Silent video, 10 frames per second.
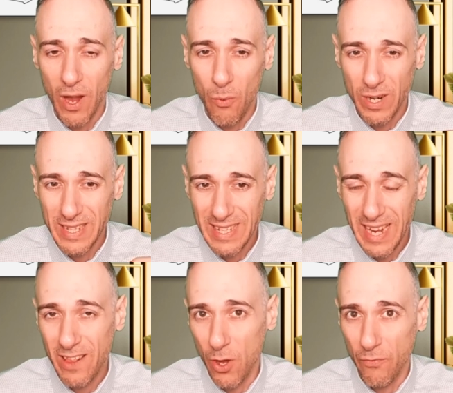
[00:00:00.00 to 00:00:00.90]
I want to
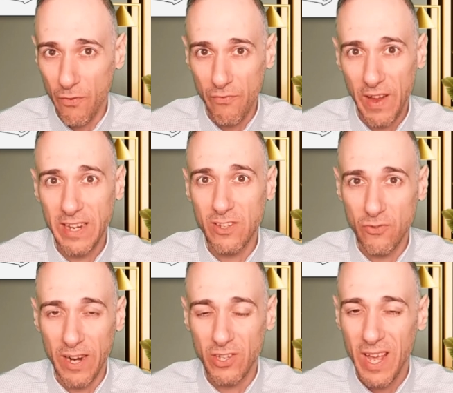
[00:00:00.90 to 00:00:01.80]
say, though, for fading
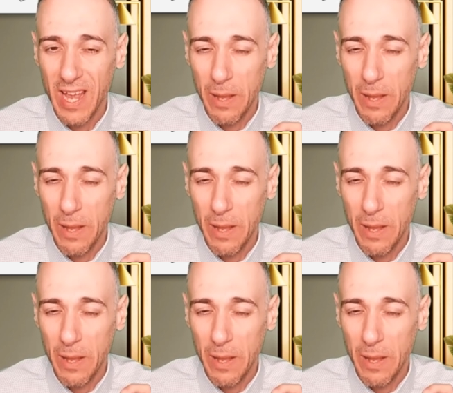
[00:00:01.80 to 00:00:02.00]
strategy,